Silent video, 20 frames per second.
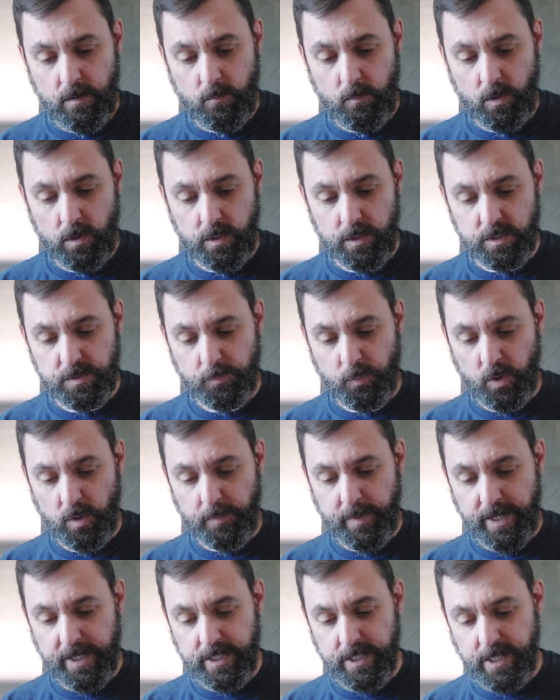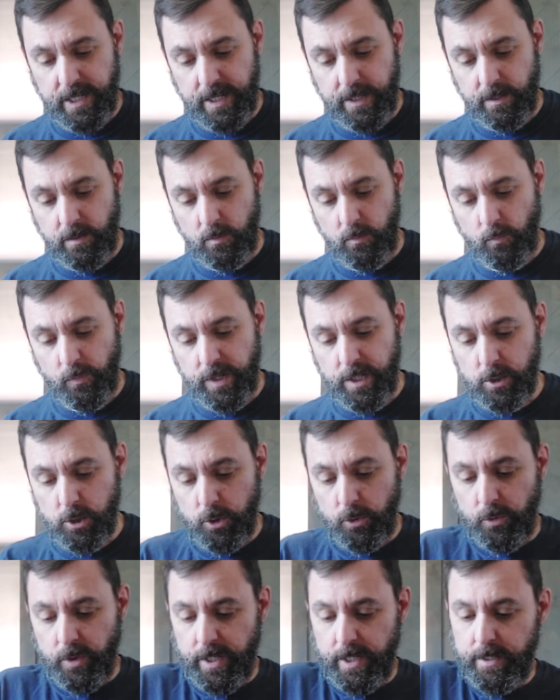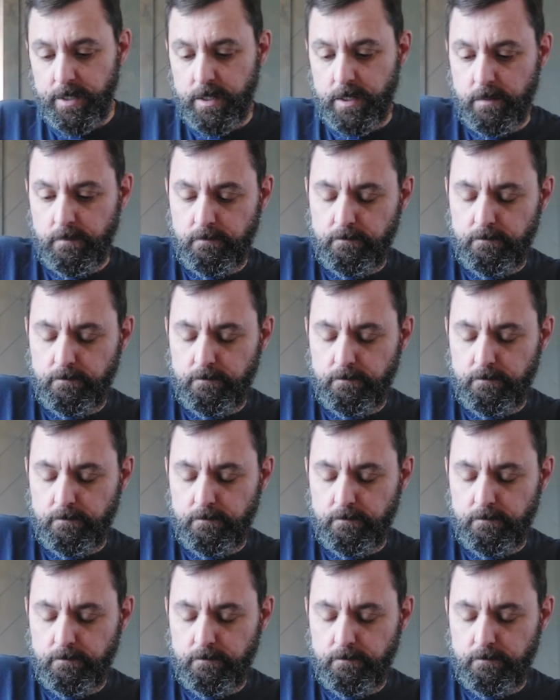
Well, let's put it back together. We glued it